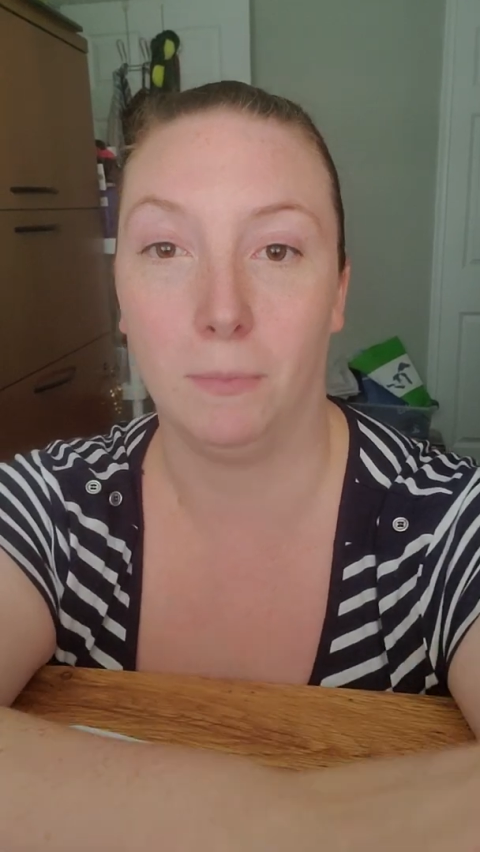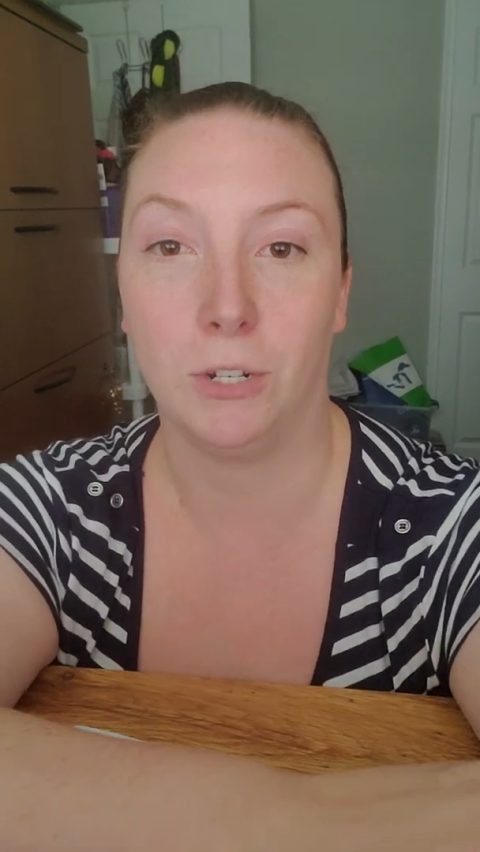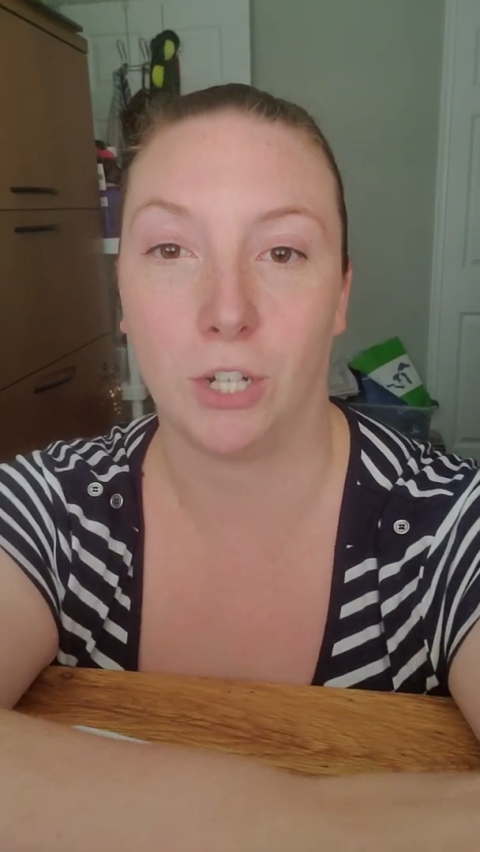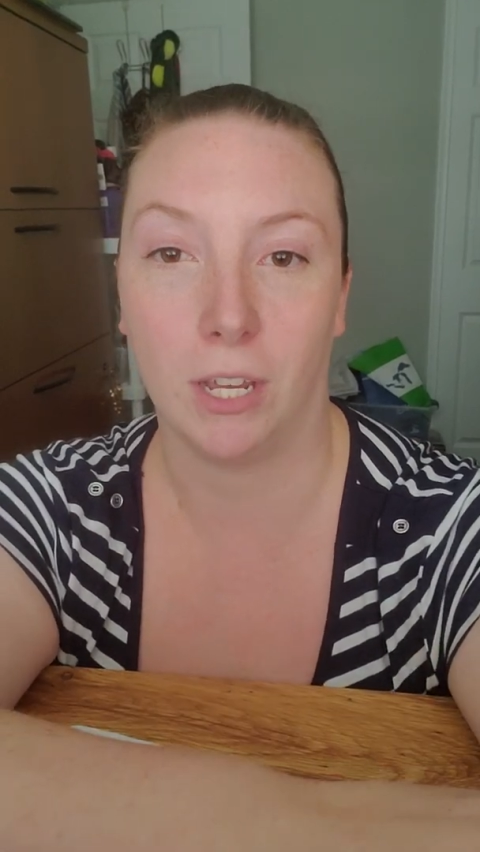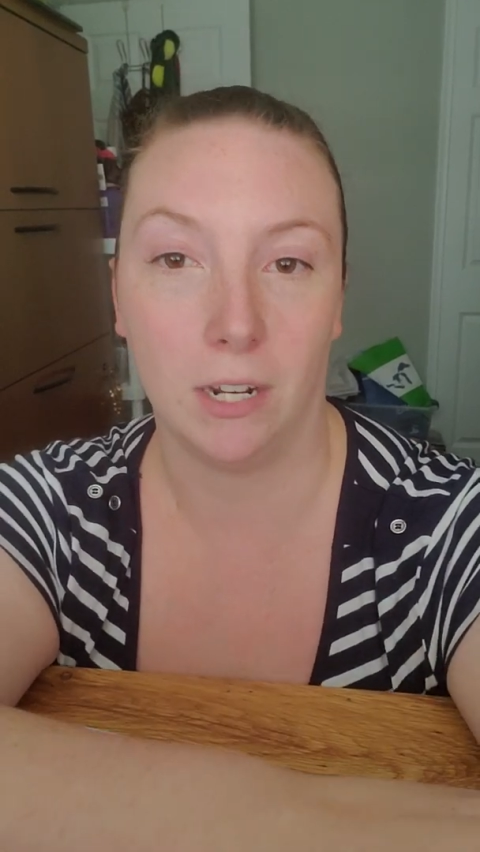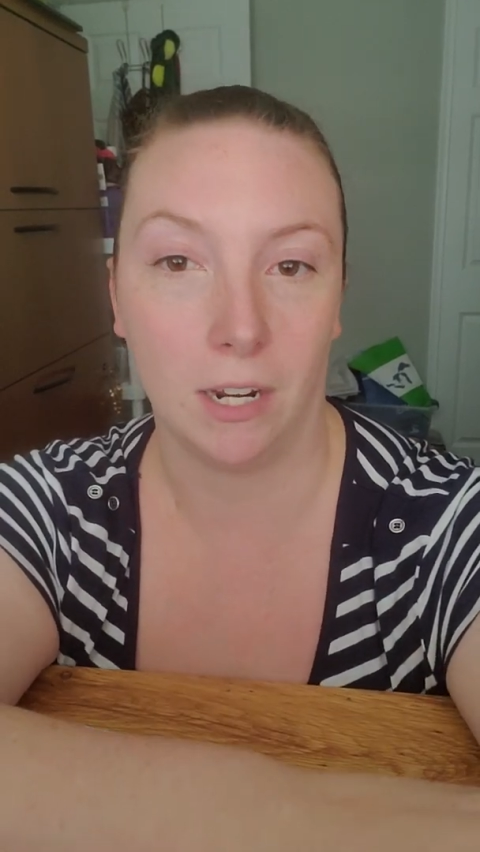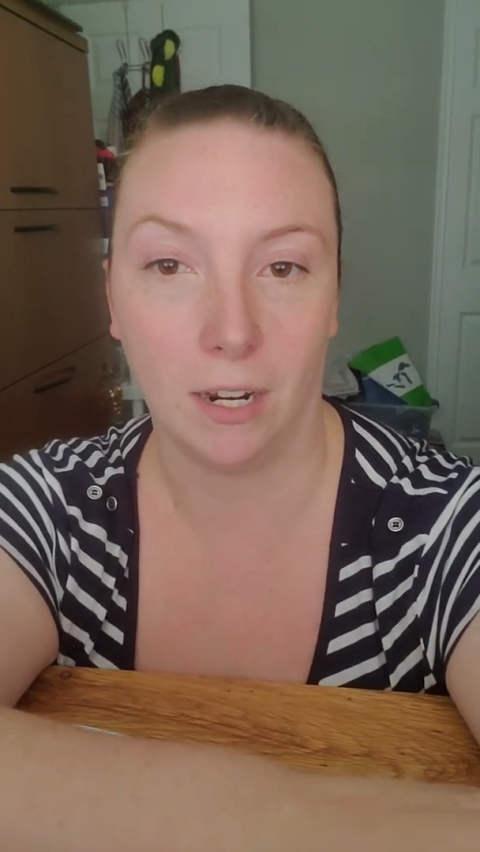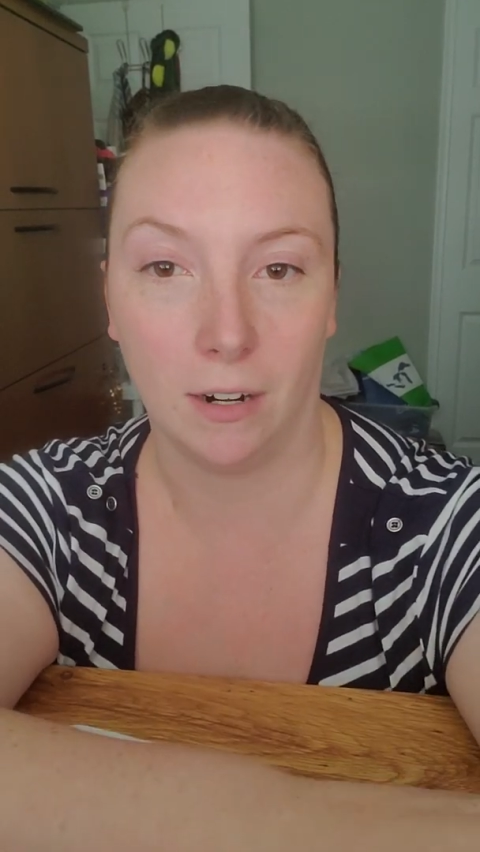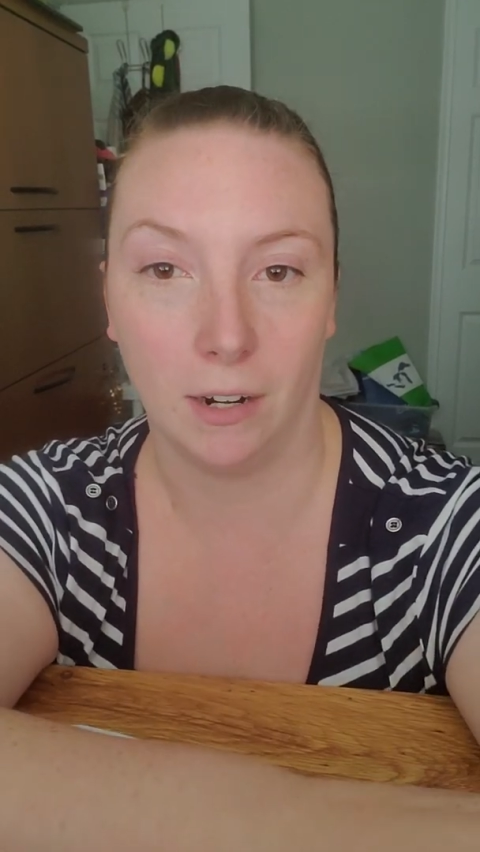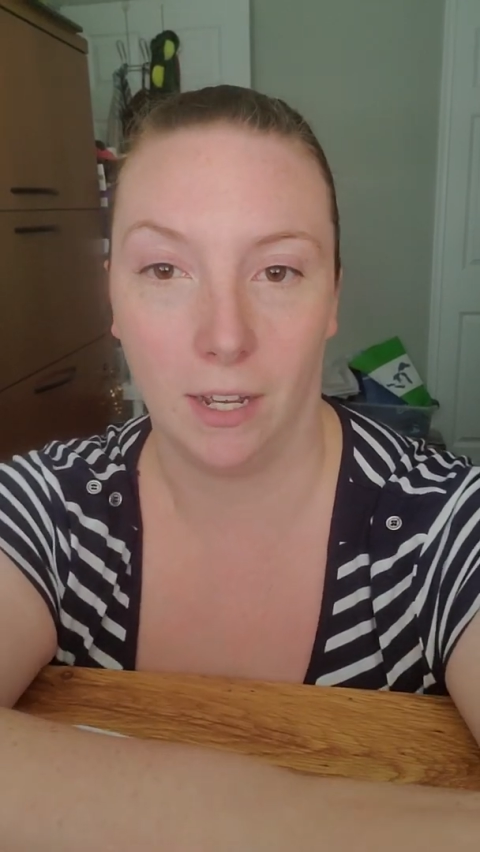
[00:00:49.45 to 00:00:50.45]
Michigan
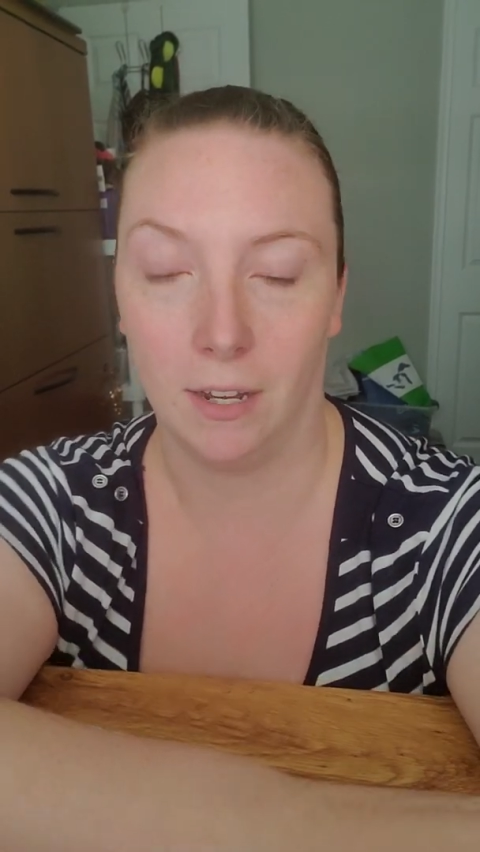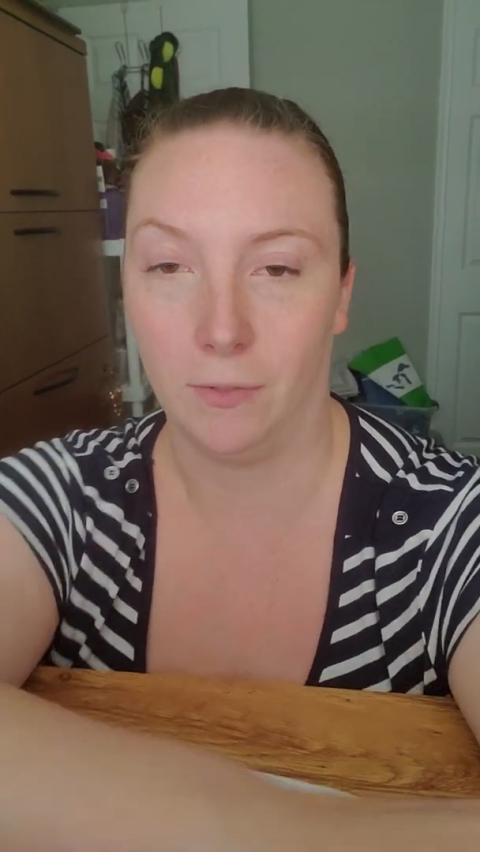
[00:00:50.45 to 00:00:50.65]
area,